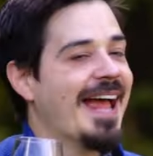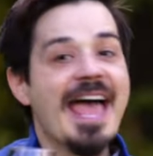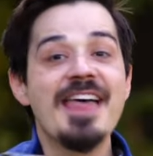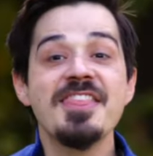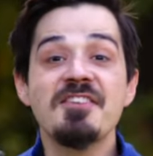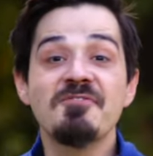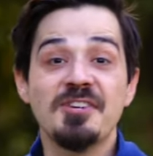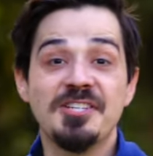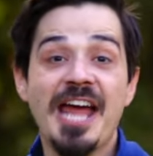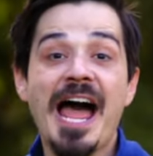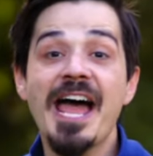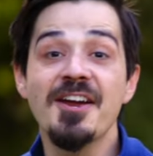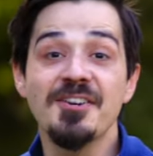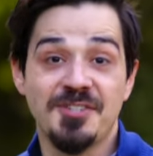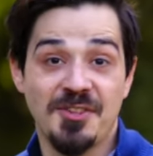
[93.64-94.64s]
And then
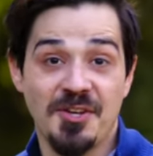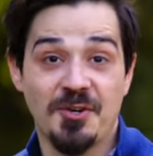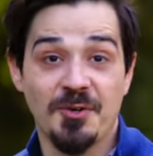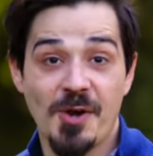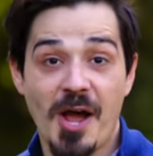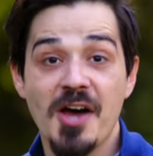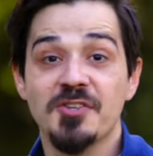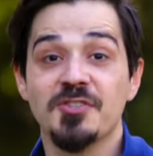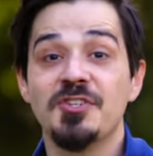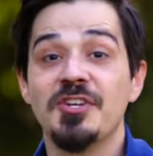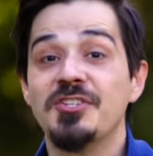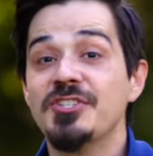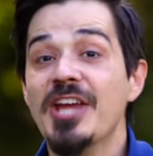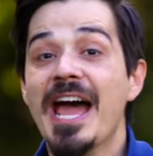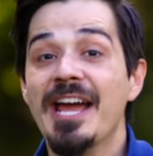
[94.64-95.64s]
retire to the garage to
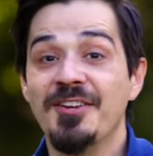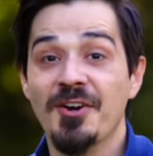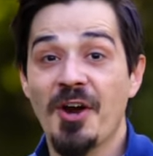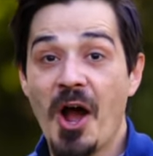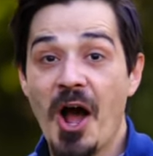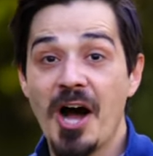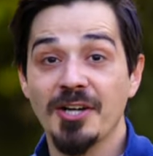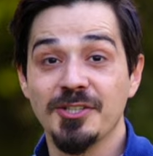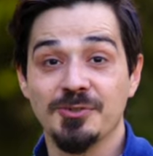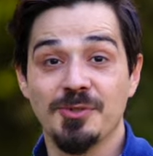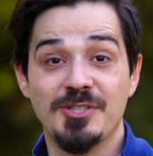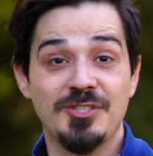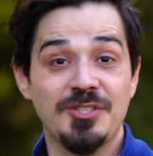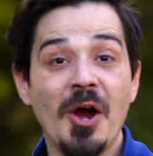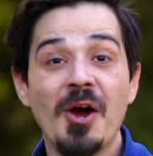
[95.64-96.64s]
jack your hog to
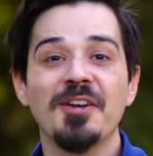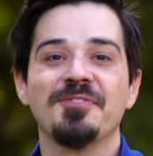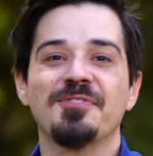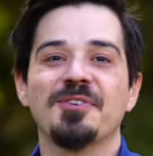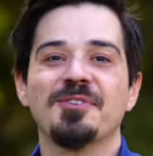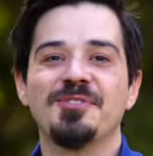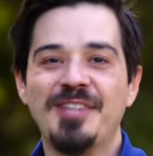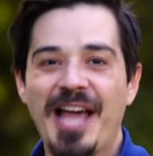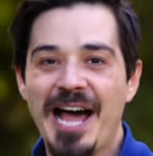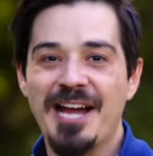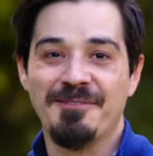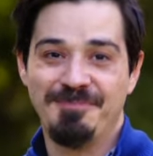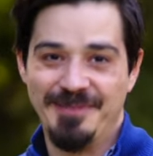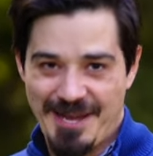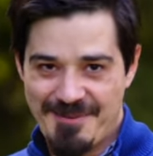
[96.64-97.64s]
a chart of your stock
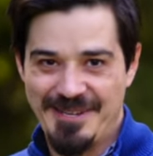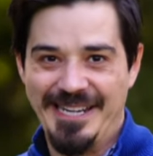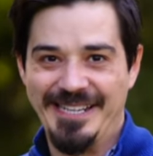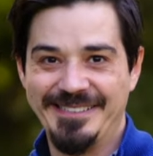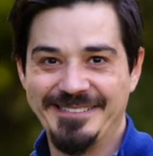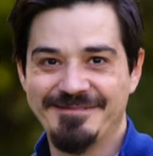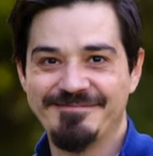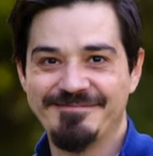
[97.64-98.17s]
plummeting.